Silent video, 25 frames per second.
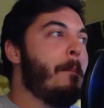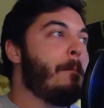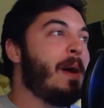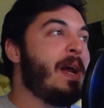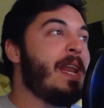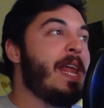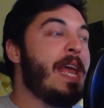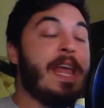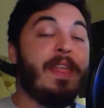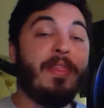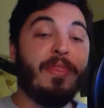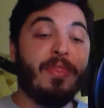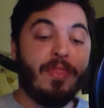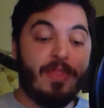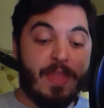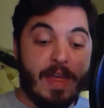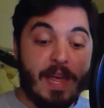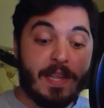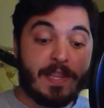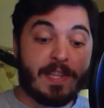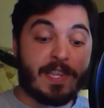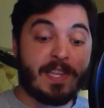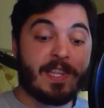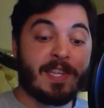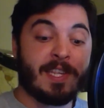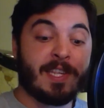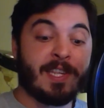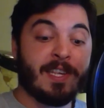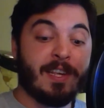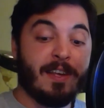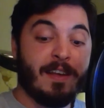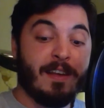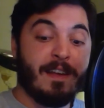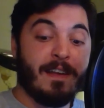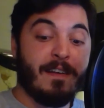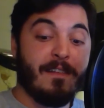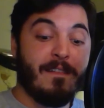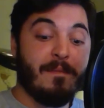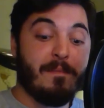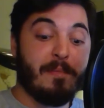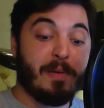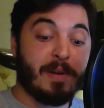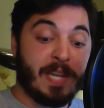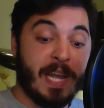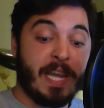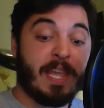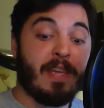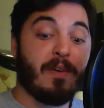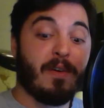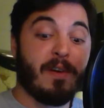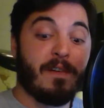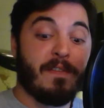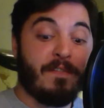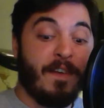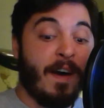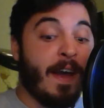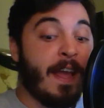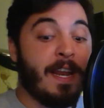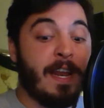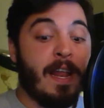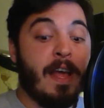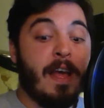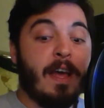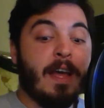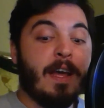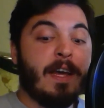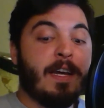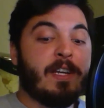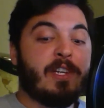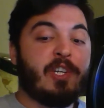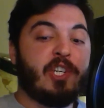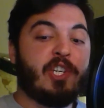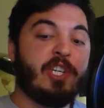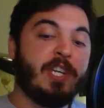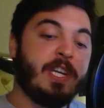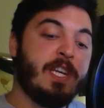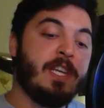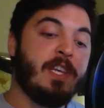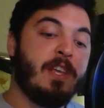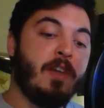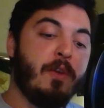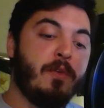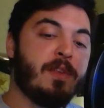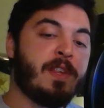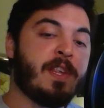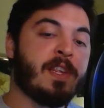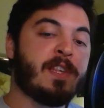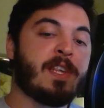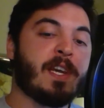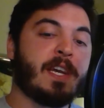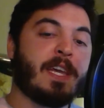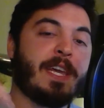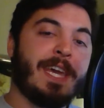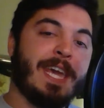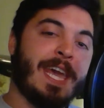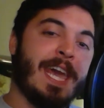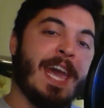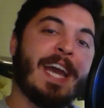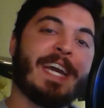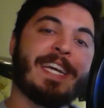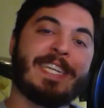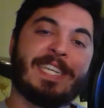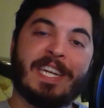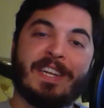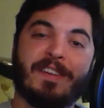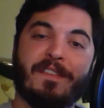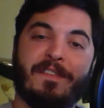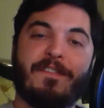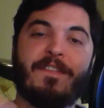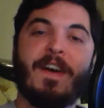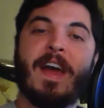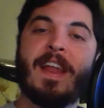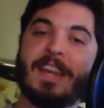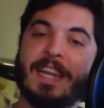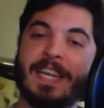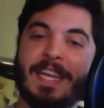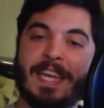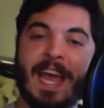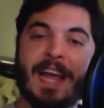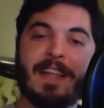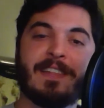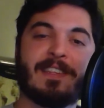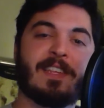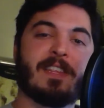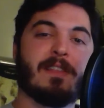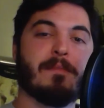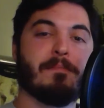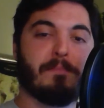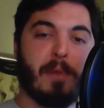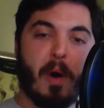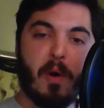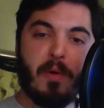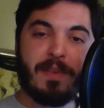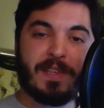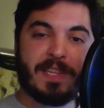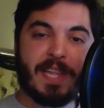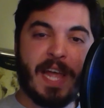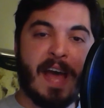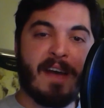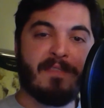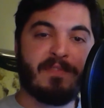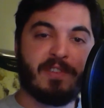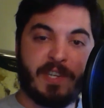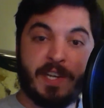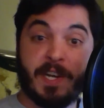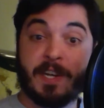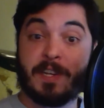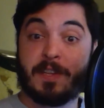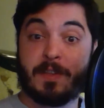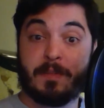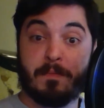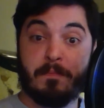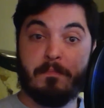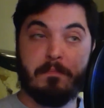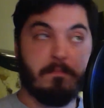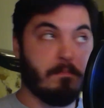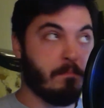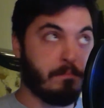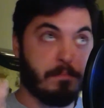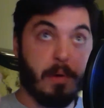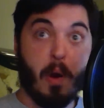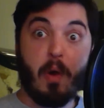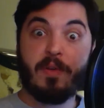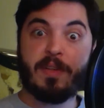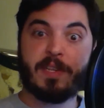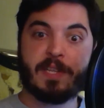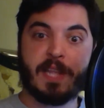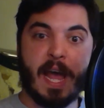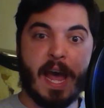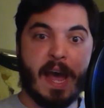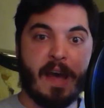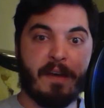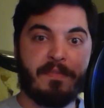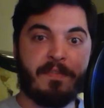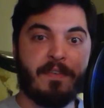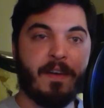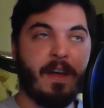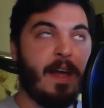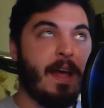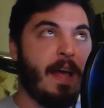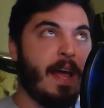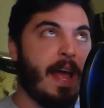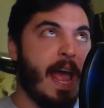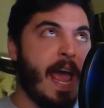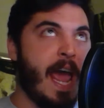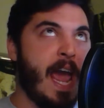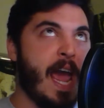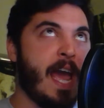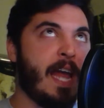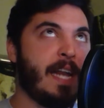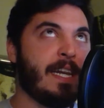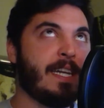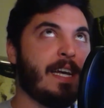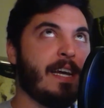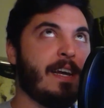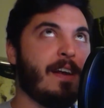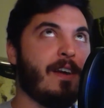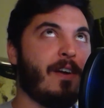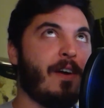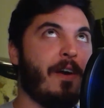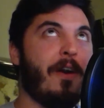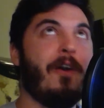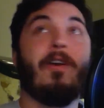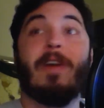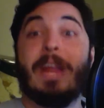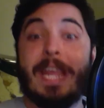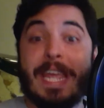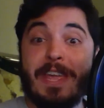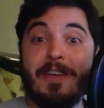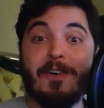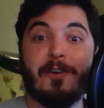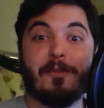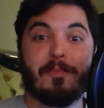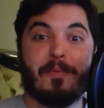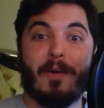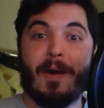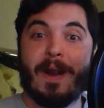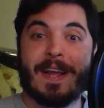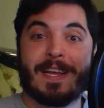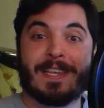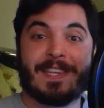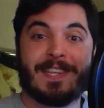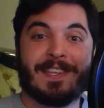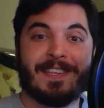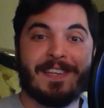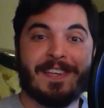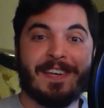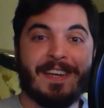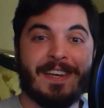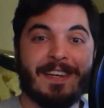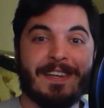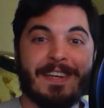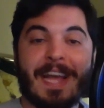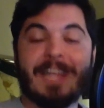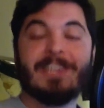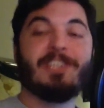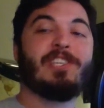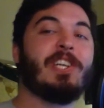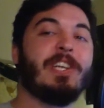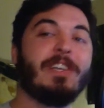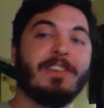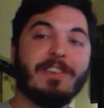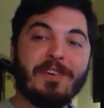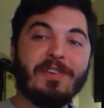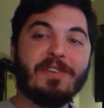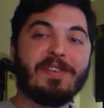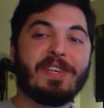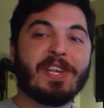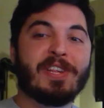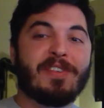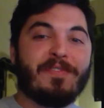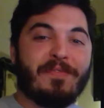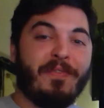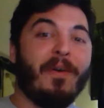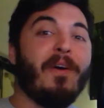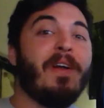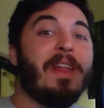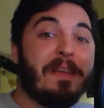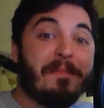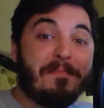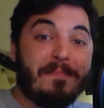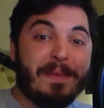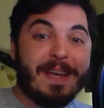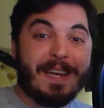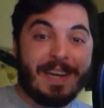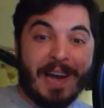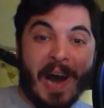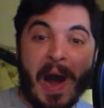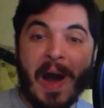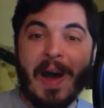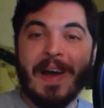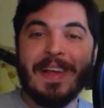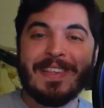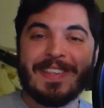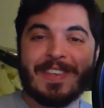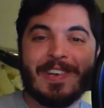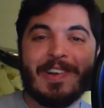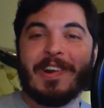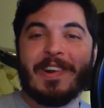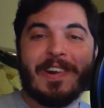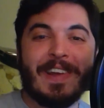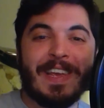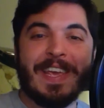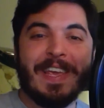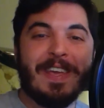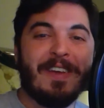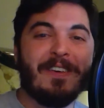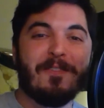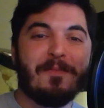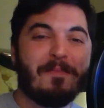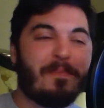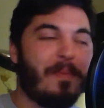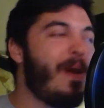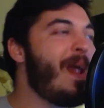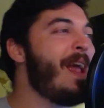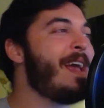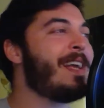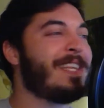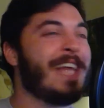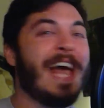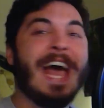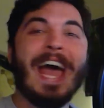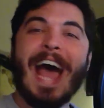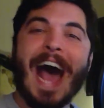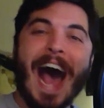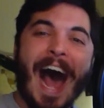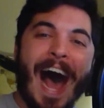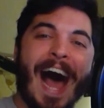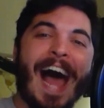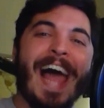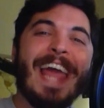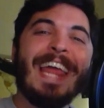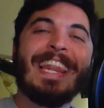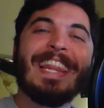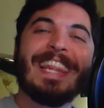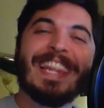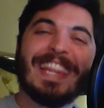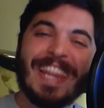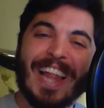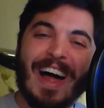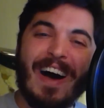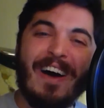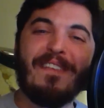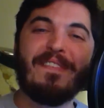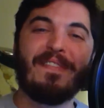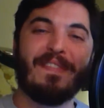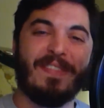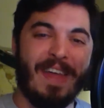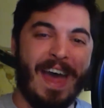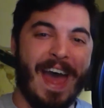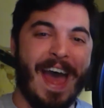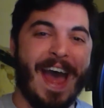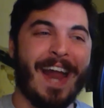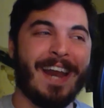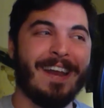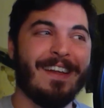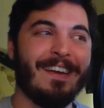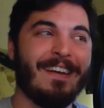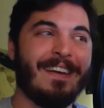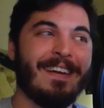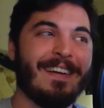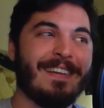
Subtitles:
But in this particular fight, she uses a kick to defend against the bow staff chick's bow staff, and her heel breaks. And she loses footing because her heel breaks. I love that.